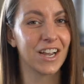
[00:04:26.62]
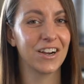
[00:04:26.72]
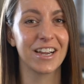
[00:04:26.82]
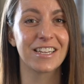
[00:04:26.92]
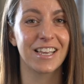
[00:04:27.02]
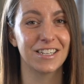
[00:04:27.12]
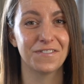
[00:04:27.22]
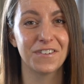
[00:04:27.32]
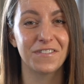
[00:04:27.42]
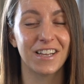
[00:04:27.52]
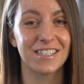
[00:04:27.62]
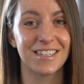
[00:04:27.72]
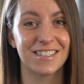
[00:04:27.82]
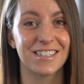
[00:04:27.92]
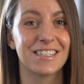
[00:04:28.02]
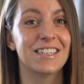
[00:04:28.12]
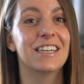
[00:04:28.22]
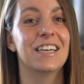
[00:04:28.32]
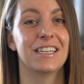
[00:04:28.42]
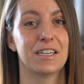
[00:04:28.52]
All right, candy-free Valentine's idea
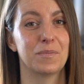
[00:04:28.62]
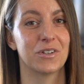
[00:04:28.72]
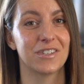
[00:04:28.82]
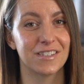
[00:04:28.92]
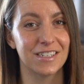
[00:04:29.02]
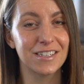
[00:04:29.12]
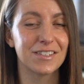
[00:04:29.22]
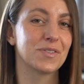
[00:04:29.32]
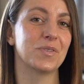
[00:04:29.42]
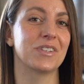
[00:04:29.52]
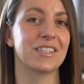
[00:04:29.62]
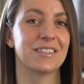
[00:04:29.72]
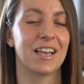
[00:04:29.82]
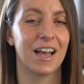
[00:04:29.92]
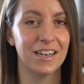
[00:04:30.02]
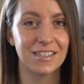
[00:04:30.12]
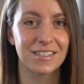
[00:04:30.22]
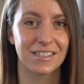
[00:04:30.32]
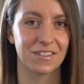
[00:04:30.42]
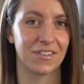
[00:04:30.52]
#6 were these honey
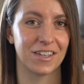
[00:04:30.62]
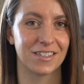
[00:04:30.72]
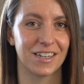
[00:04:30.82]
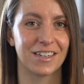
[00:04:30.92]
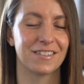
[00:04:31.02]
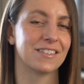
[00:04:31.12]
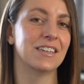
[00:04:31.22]
stick Valentines.